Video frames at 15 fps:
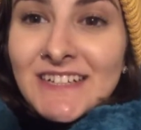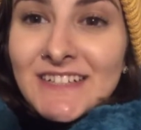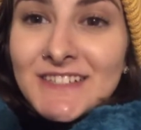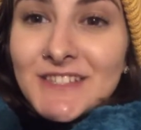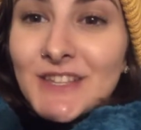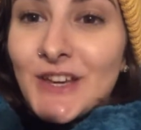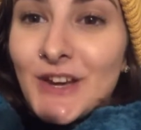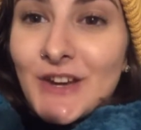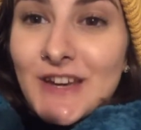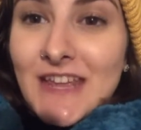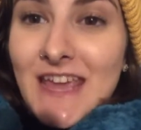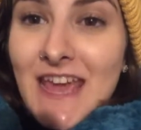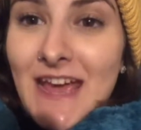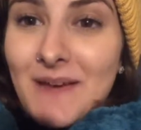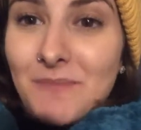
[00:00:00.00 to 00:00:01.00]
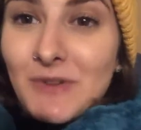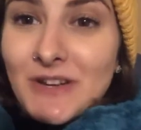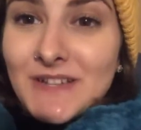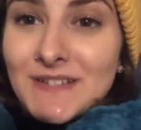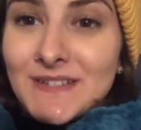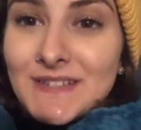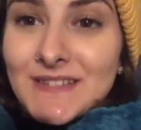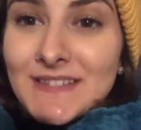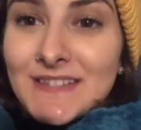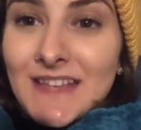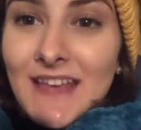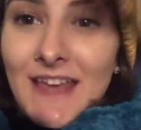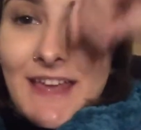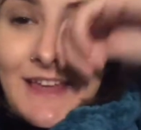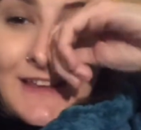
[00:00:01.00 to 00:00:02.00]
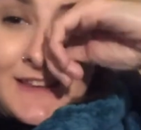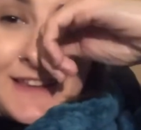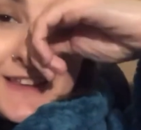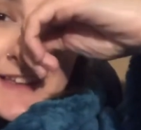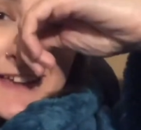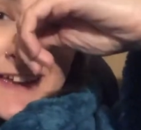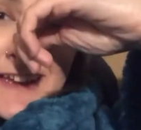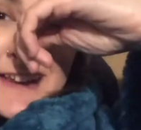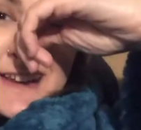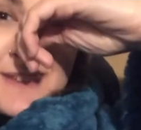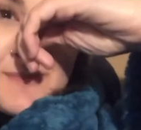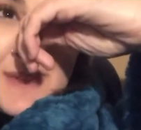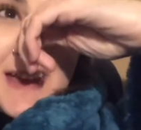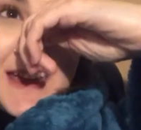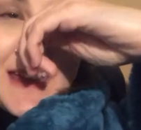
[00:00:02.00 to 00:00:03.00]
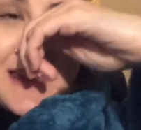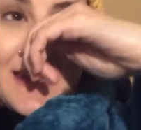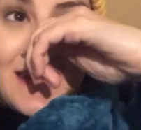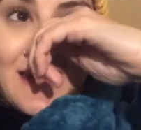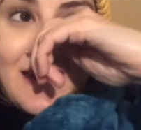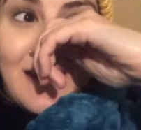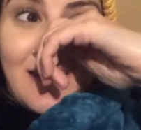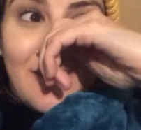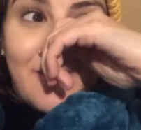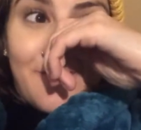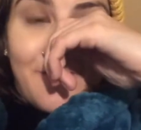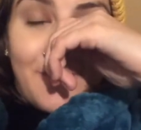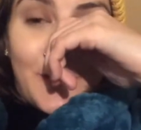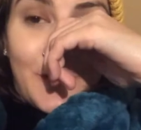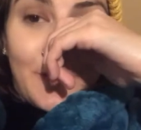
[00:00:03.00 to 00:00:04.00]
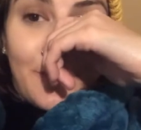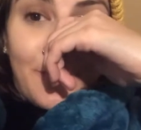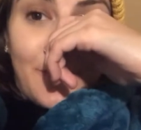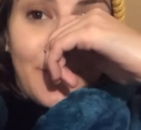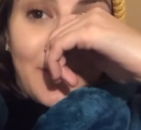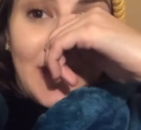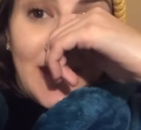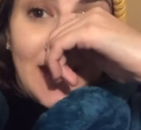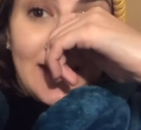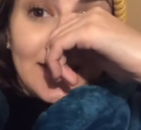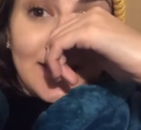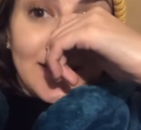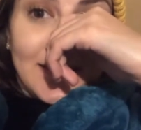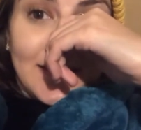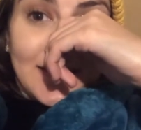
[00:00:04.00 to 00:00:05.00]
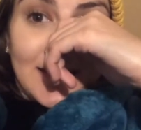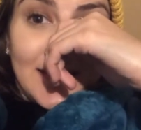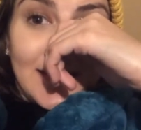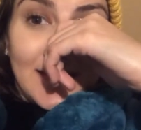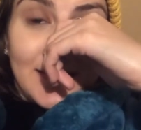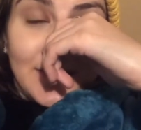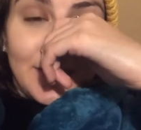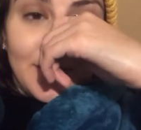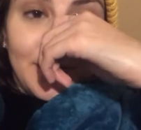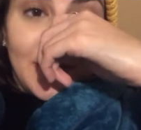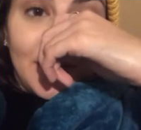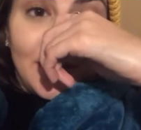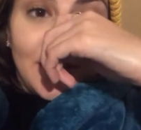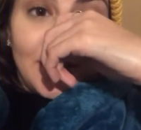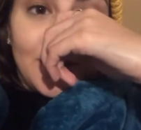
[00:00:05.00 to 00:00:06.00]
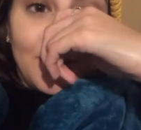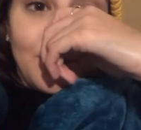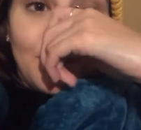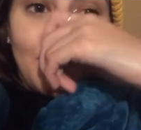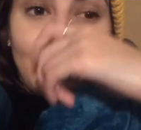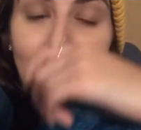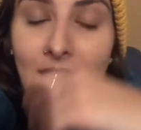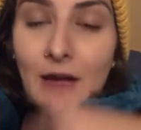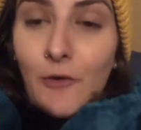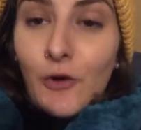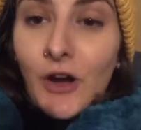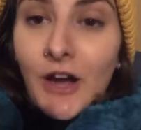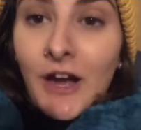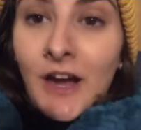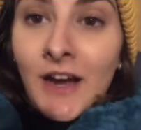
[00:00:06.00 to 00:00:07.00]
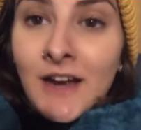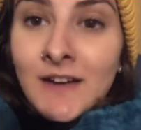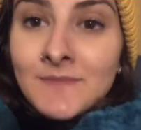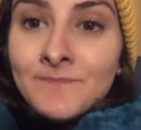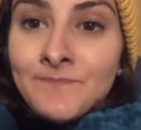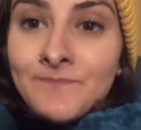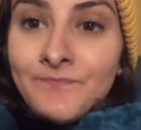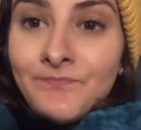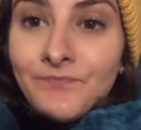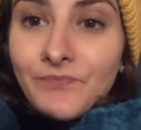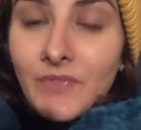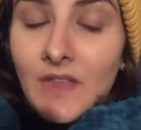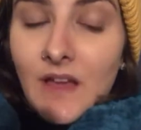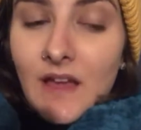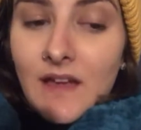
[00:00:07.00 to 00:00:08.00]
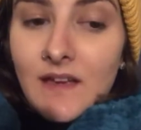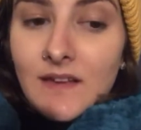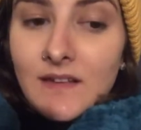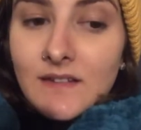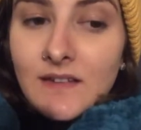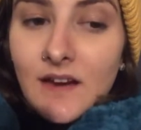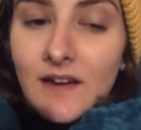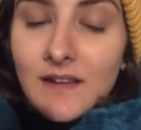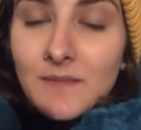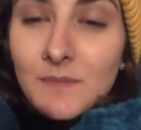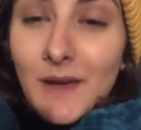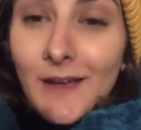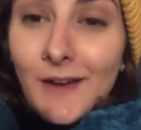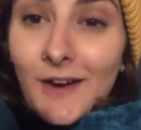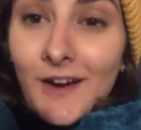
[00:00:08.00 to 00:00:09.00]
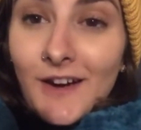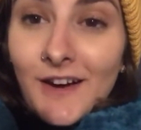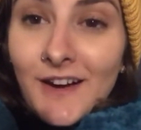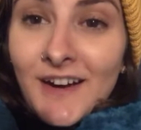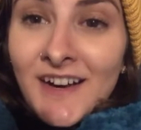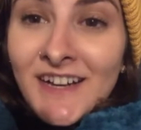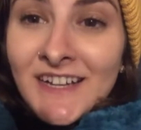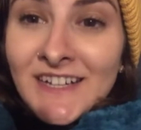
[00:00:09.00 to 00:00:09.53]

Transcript: security cameras and hiding my phone from guests and then during my lunch hour I got in my car,